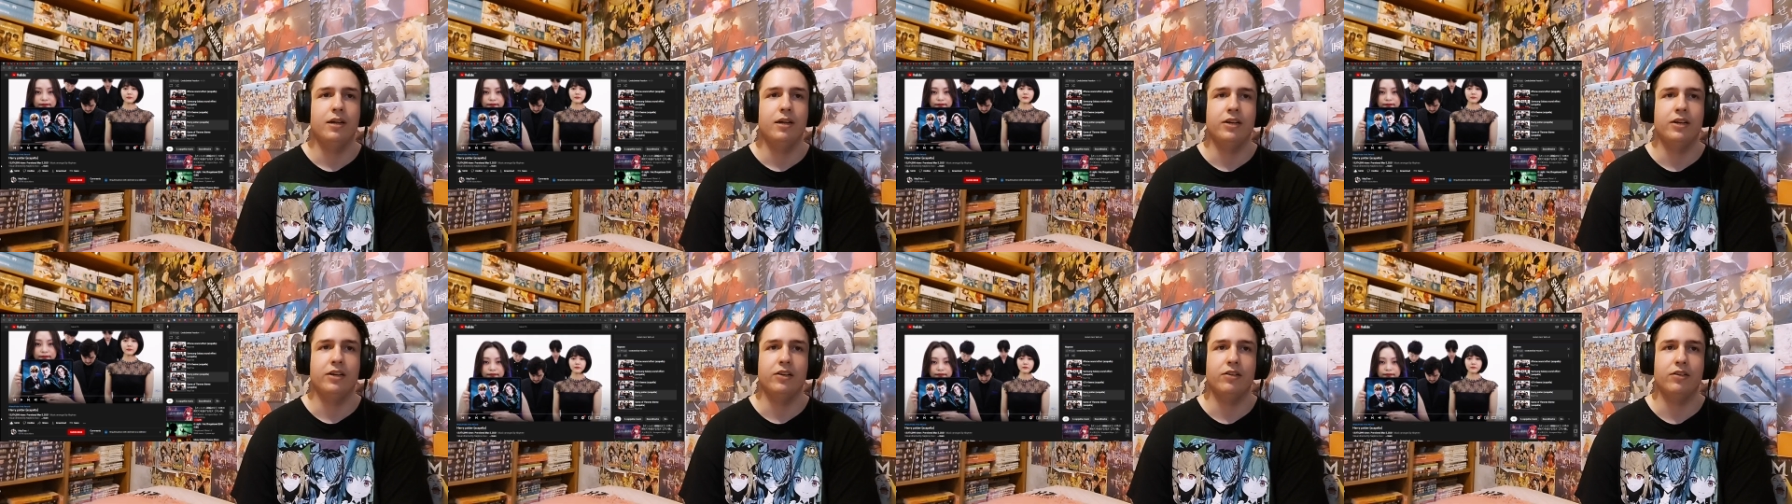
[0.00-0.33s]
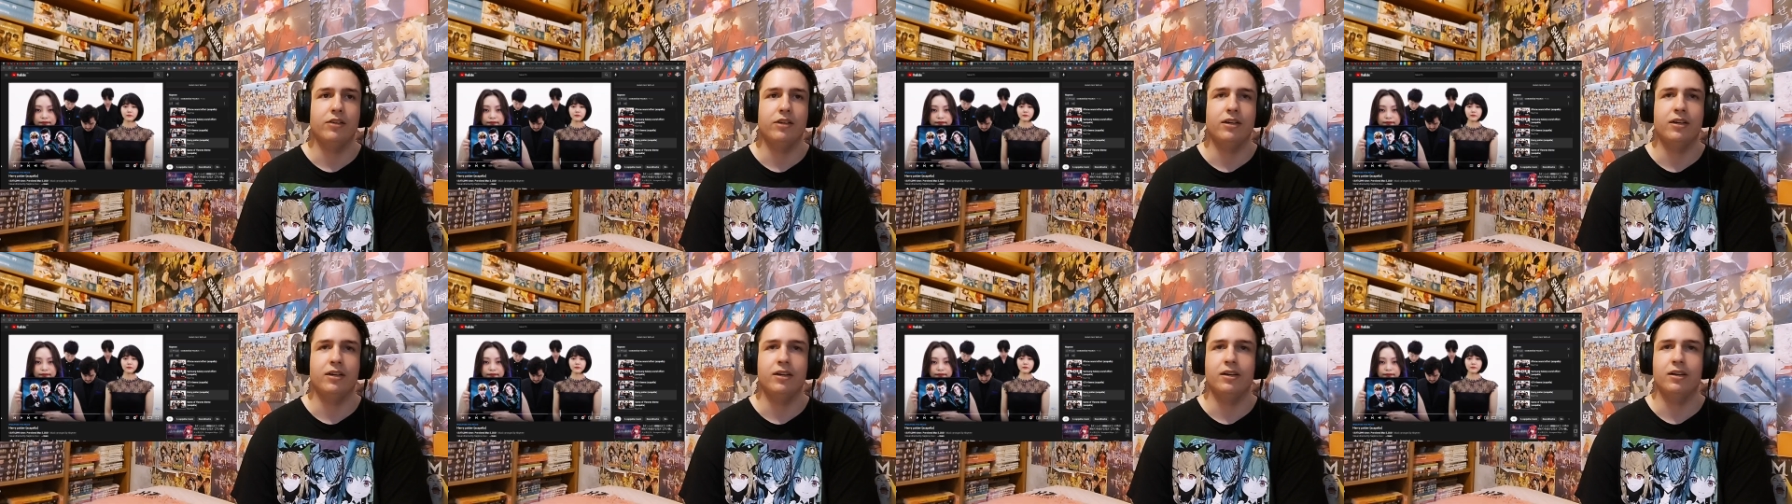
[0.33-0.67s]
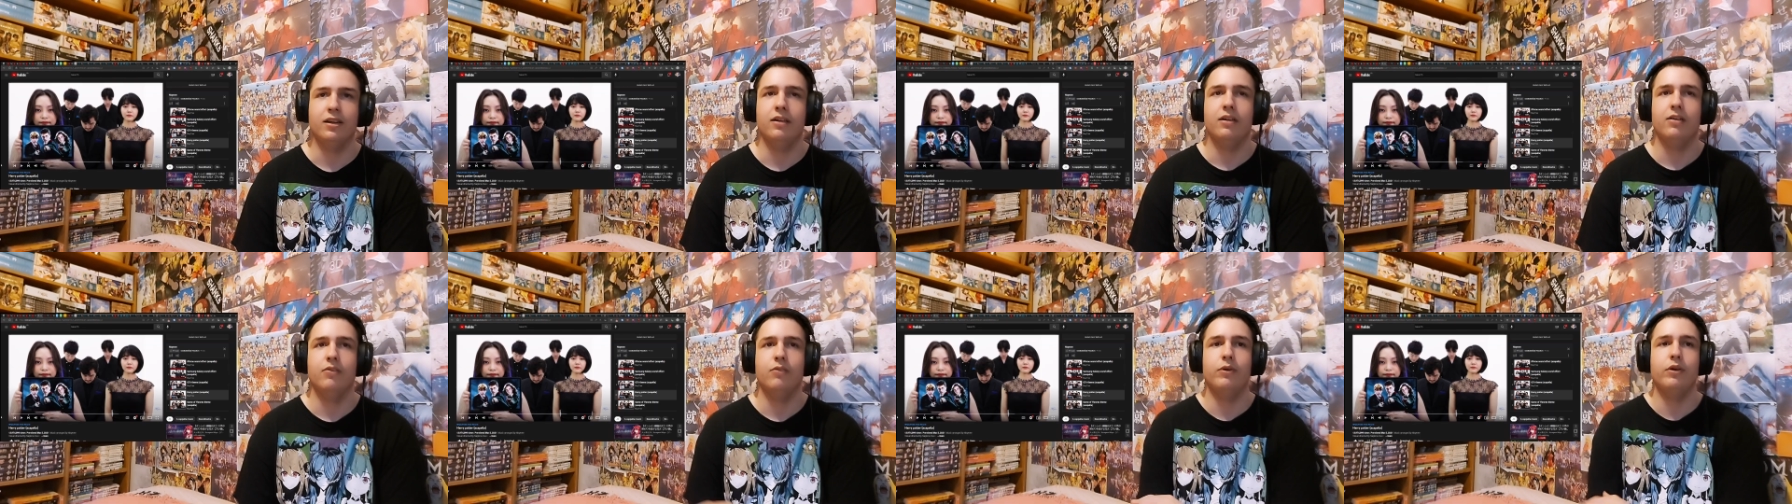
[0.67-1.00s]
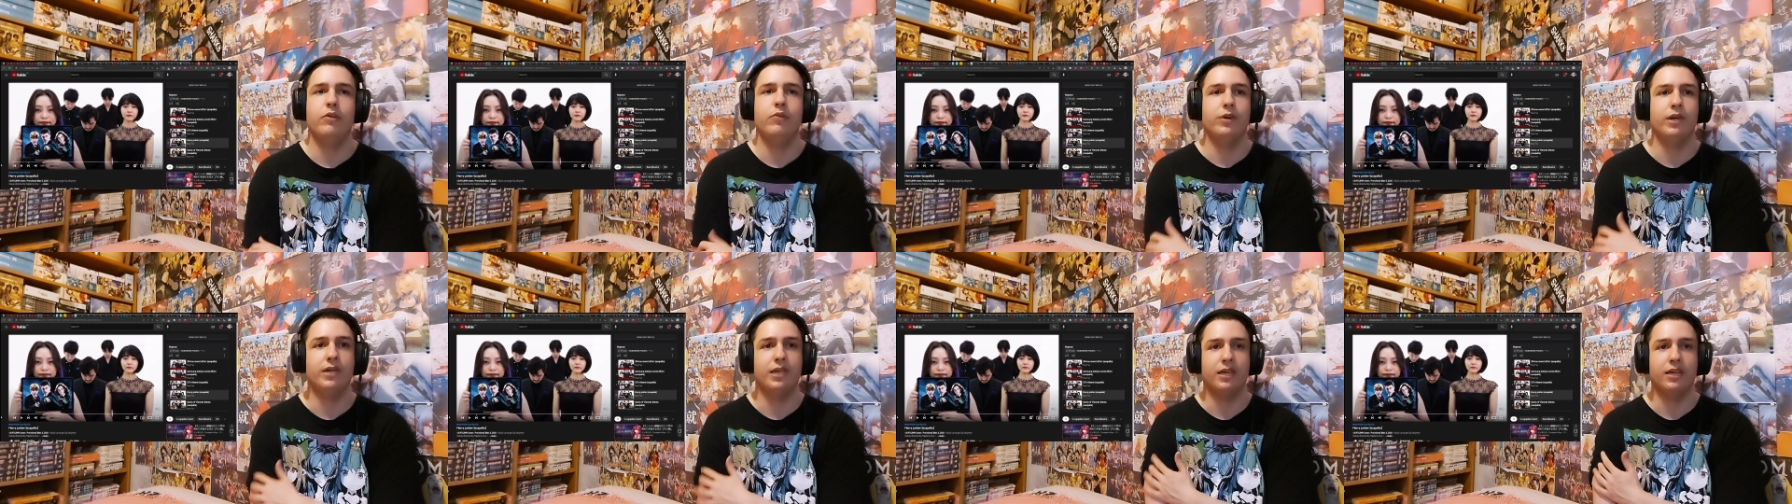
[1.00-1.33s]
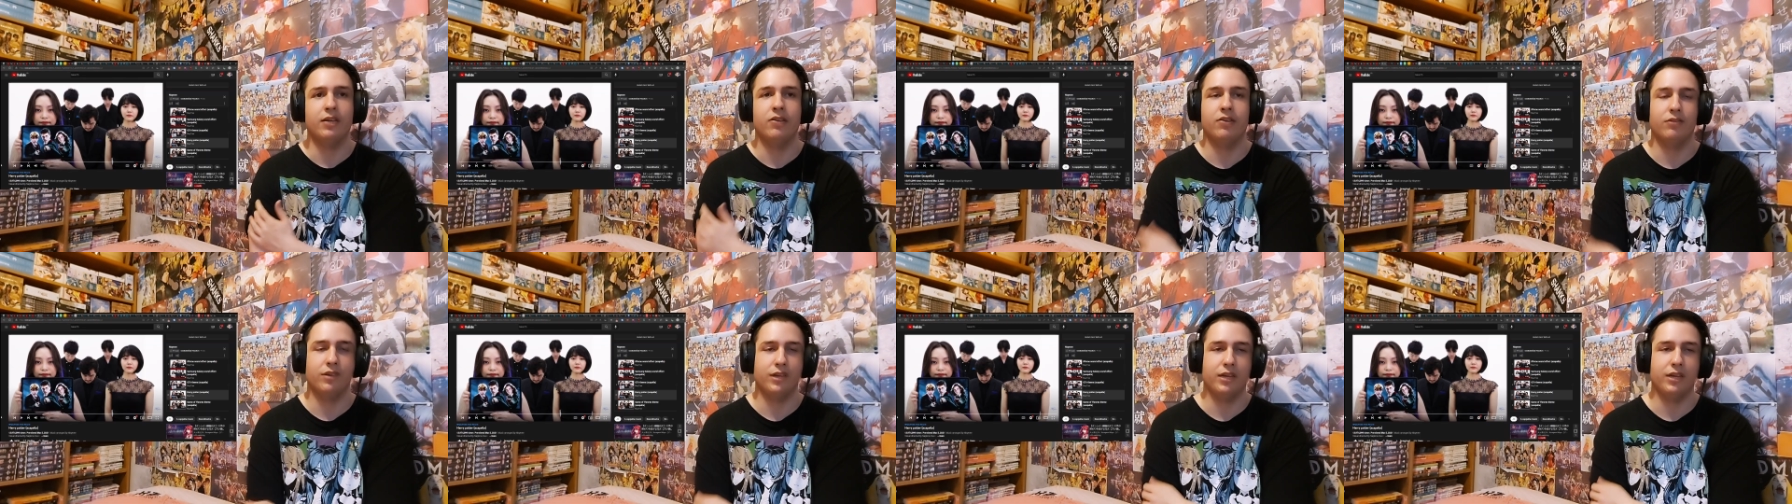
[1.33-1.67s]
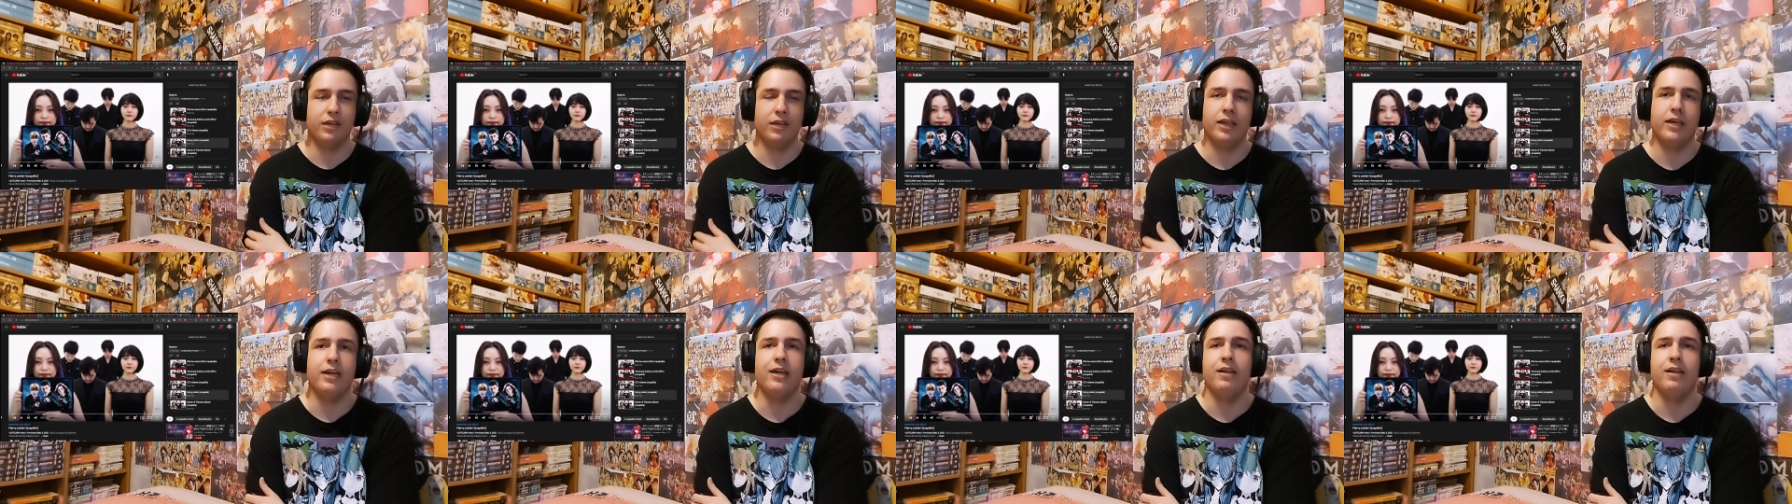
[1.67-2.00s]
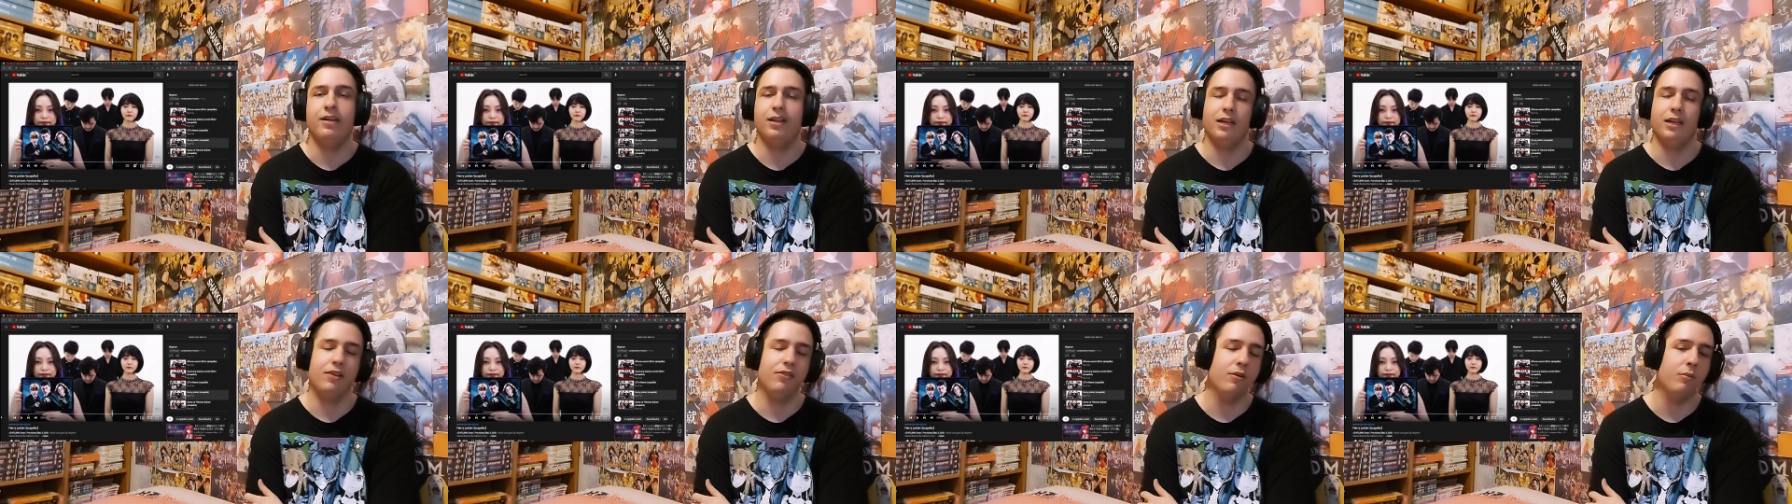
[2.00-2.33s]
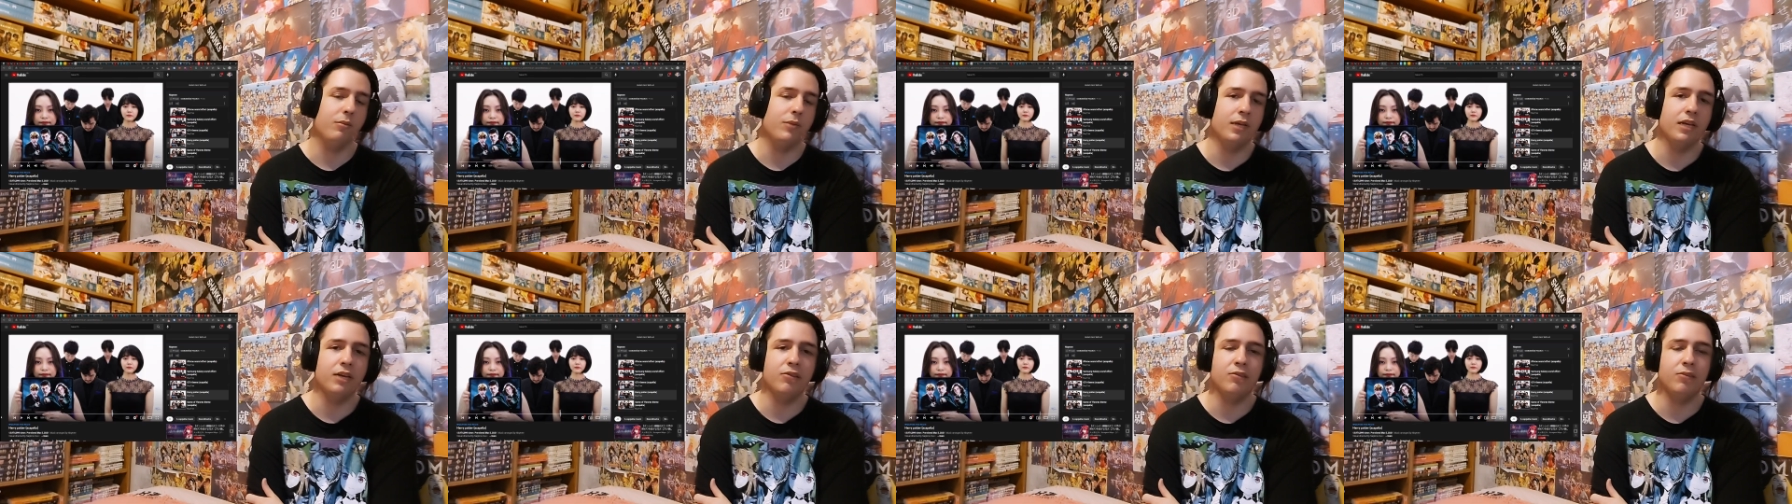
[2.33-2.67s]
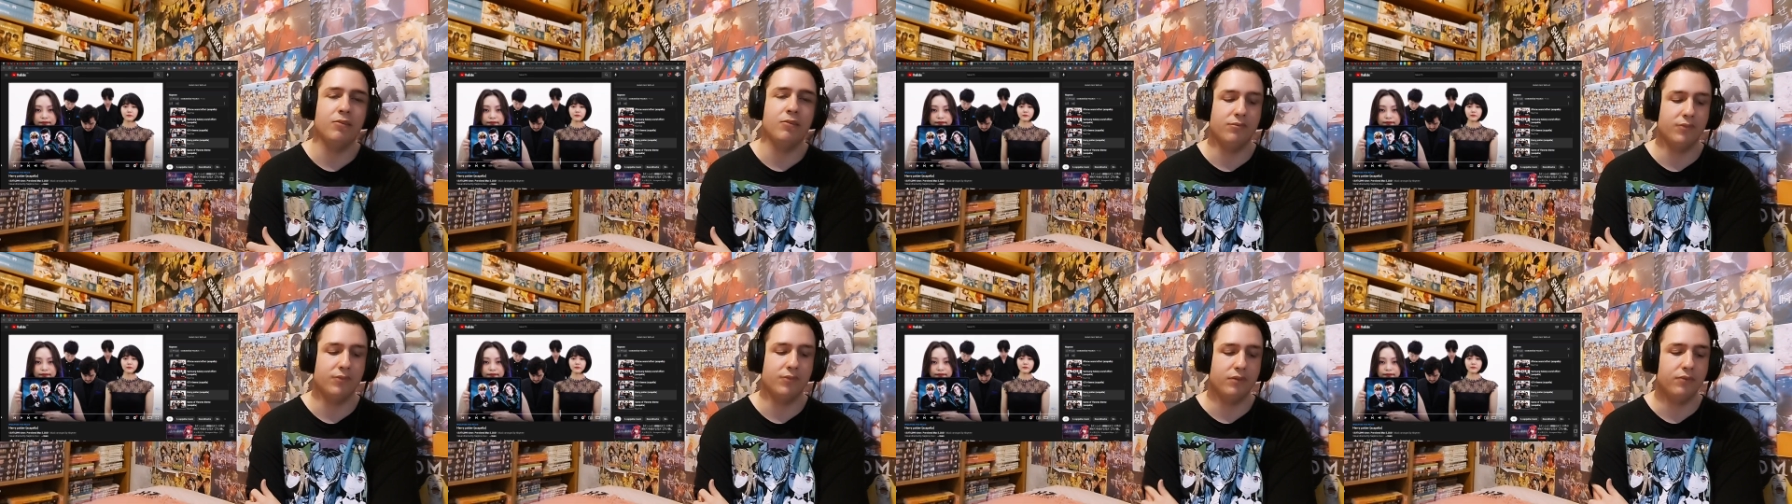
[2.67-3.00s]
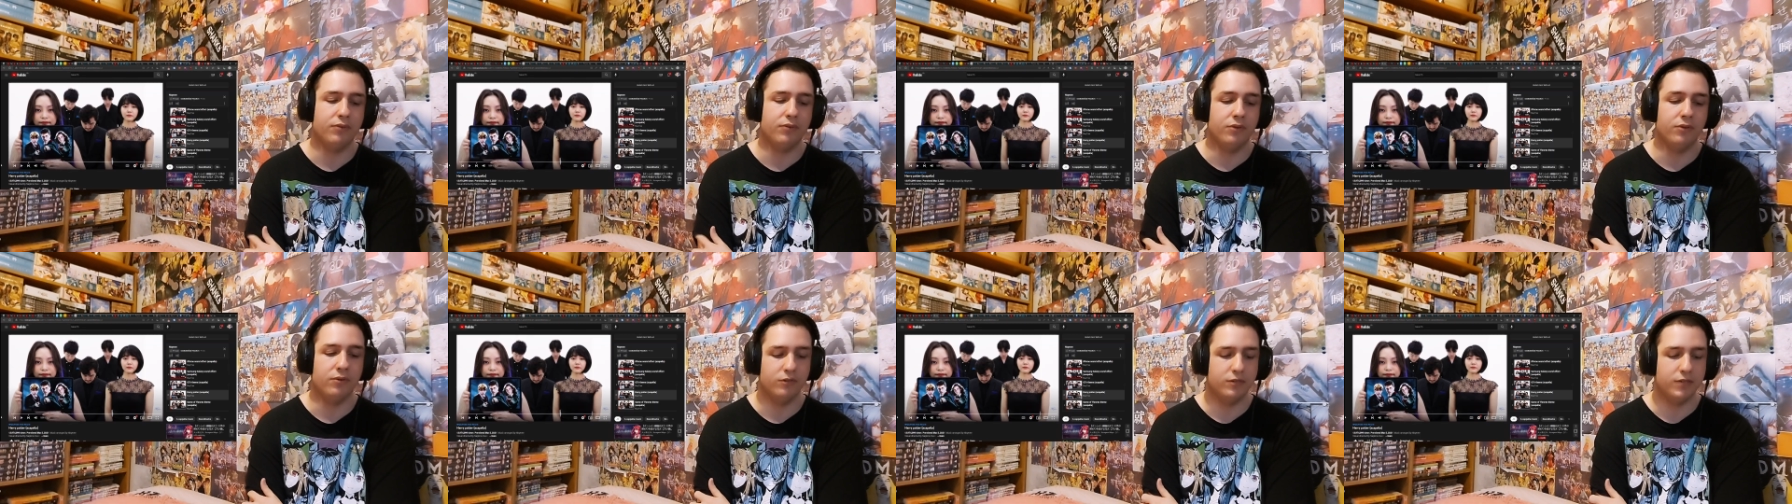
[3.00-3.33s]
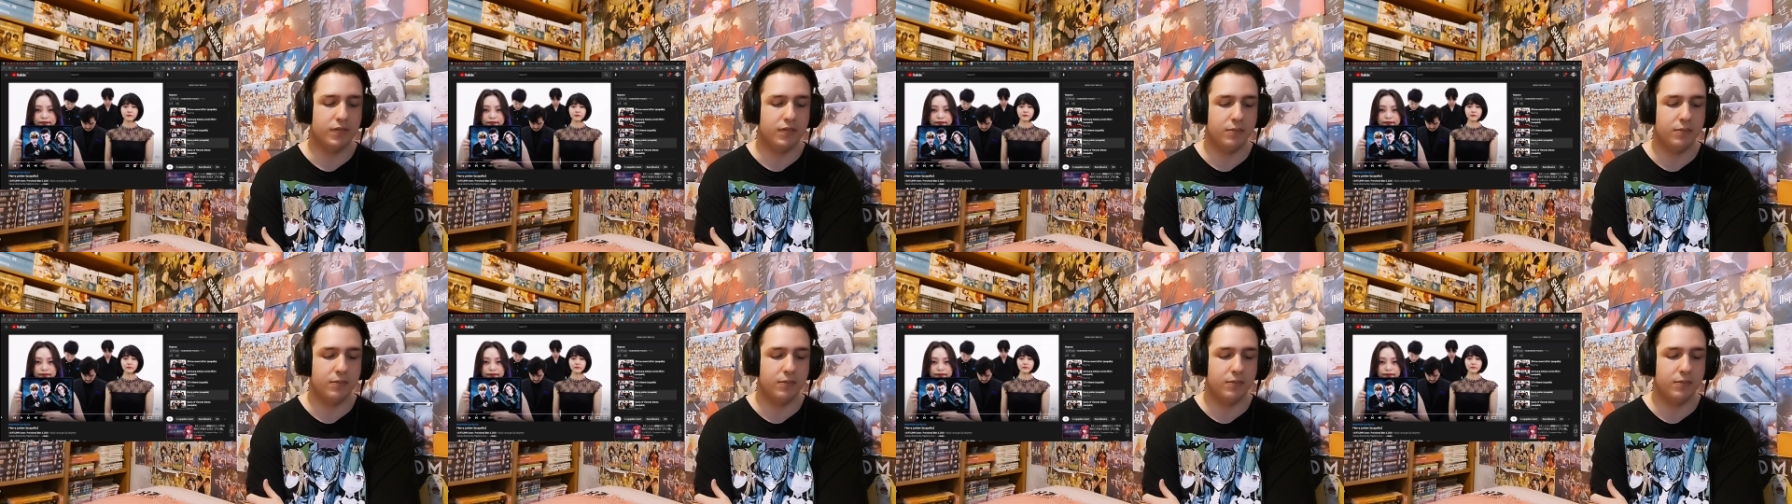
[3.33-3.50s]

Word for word: I guess, uh, real quick I can say, yeah, something I've been a fan for a long